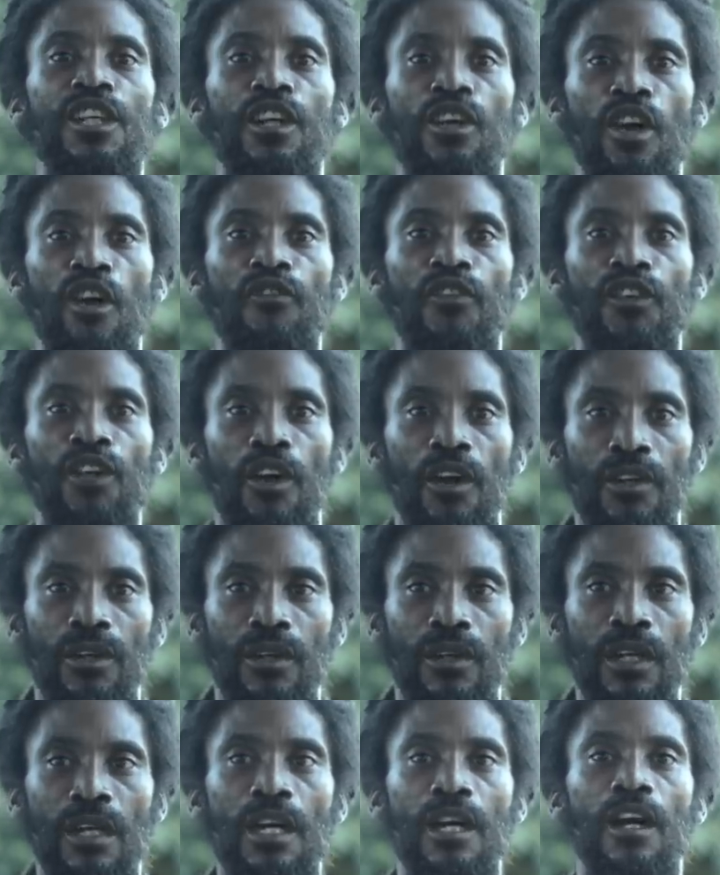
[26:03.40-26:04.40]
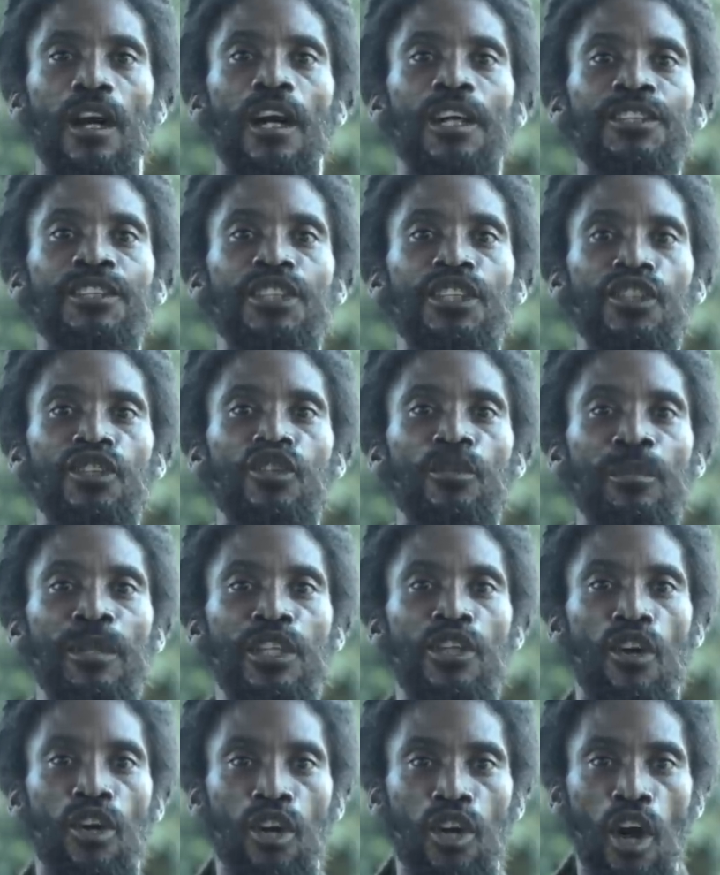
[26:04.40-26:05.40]
and love and honor. Continue to be
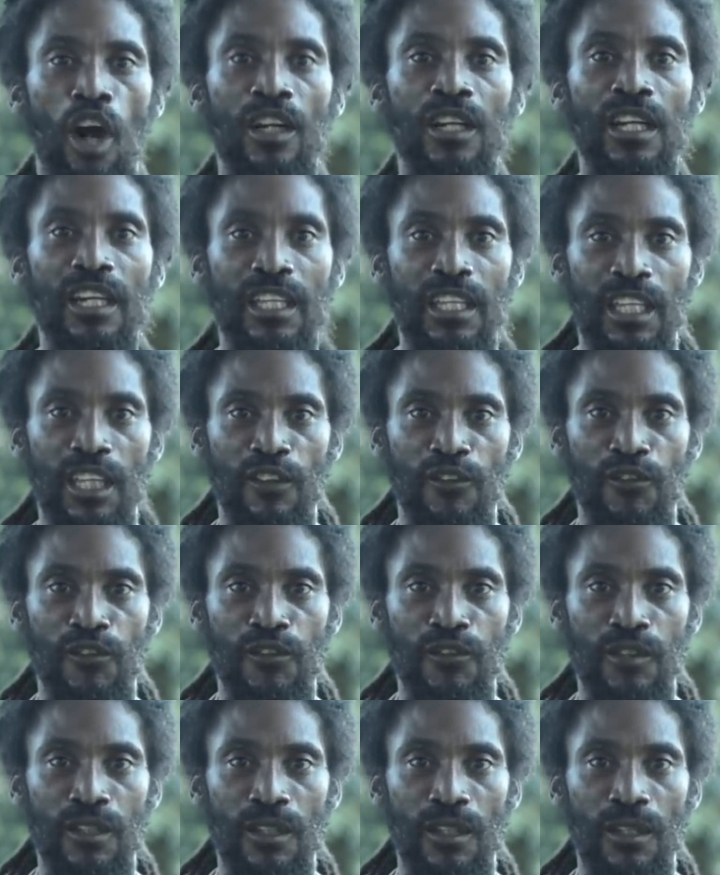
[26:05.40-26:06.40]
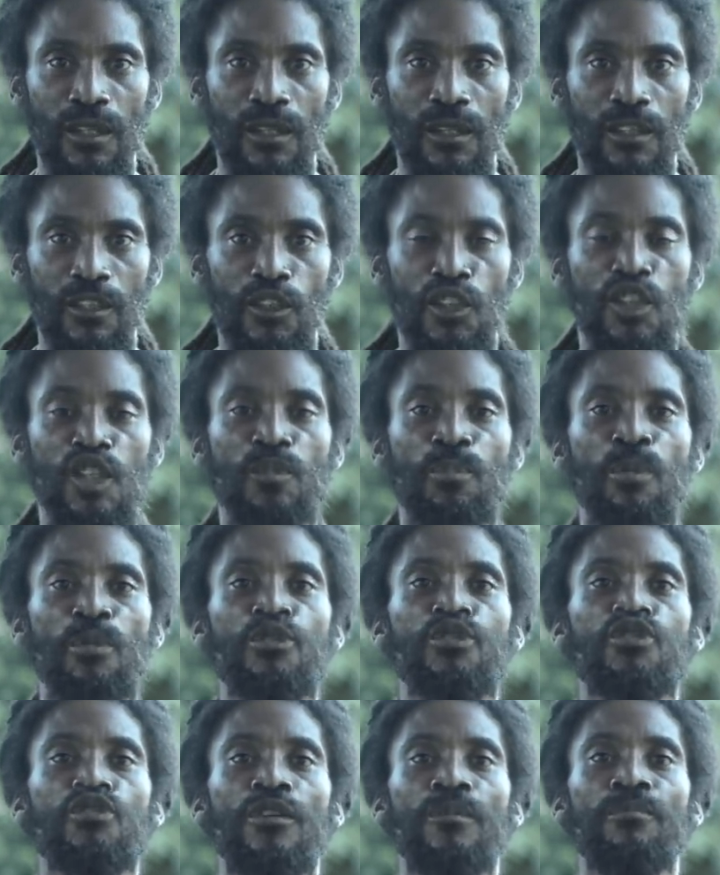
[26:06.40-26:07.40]
your godly gift, your
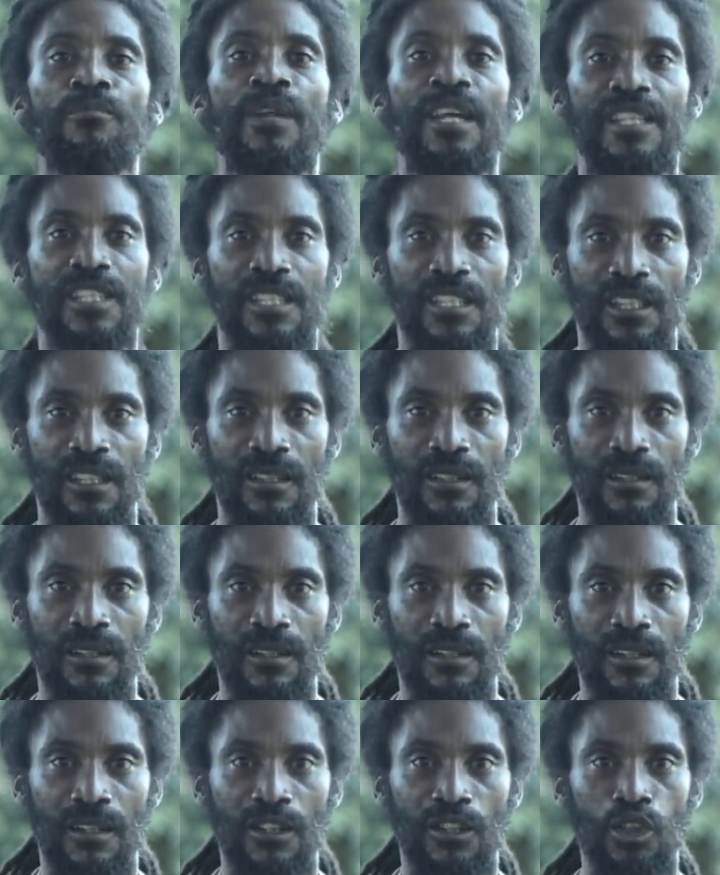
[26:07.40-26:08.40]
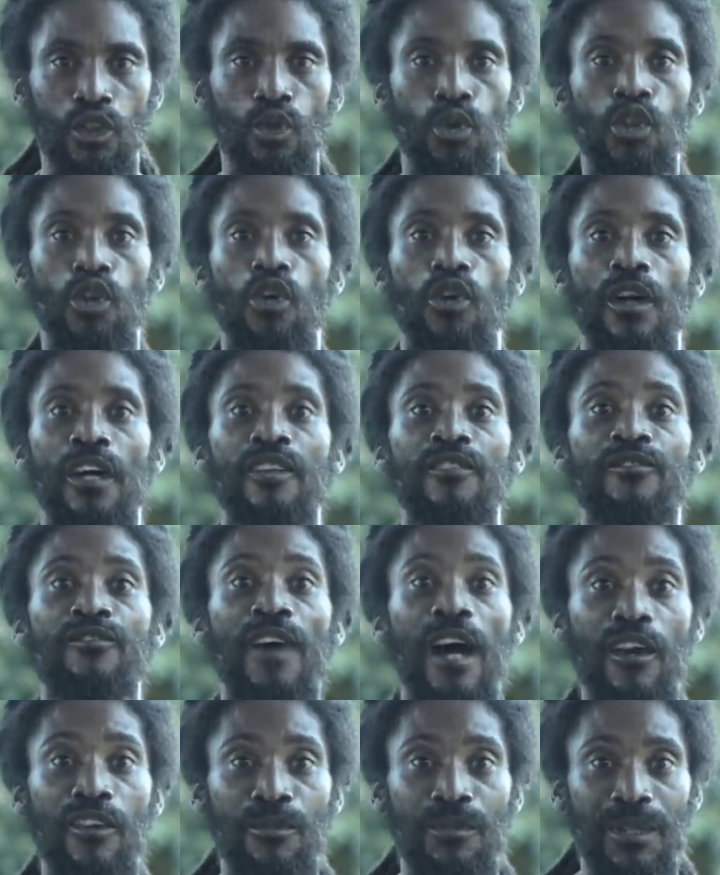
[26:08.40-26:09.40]
spiritual blessing to your
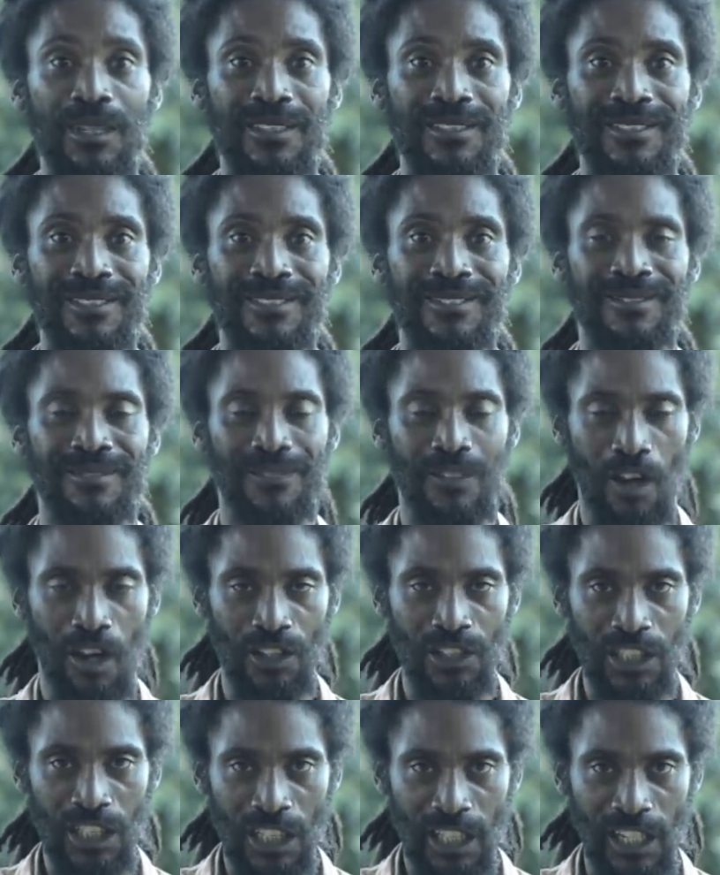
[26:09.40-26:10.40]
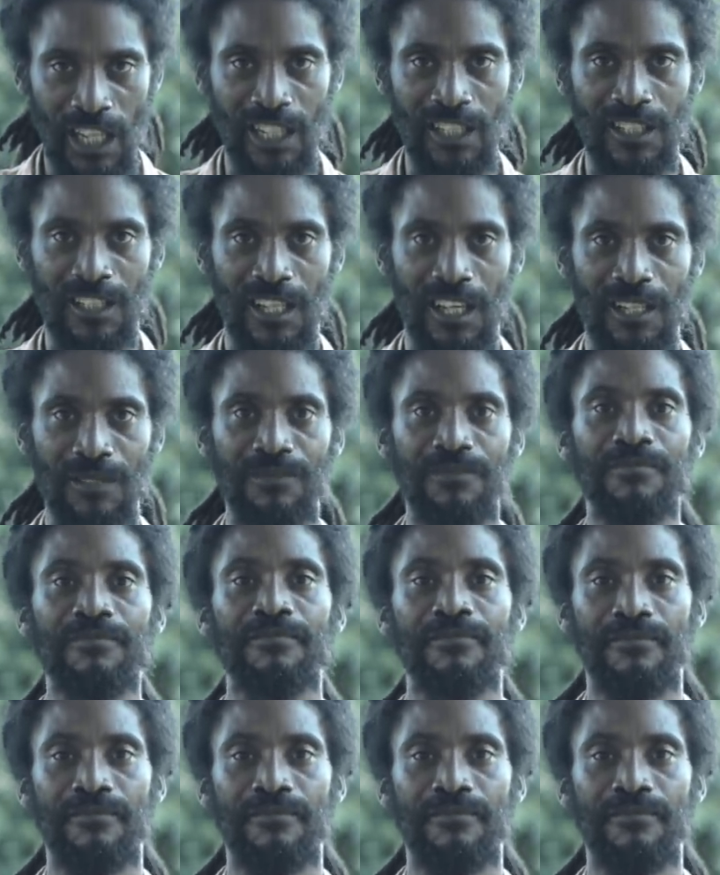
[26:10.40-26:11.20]
environment. Until next time.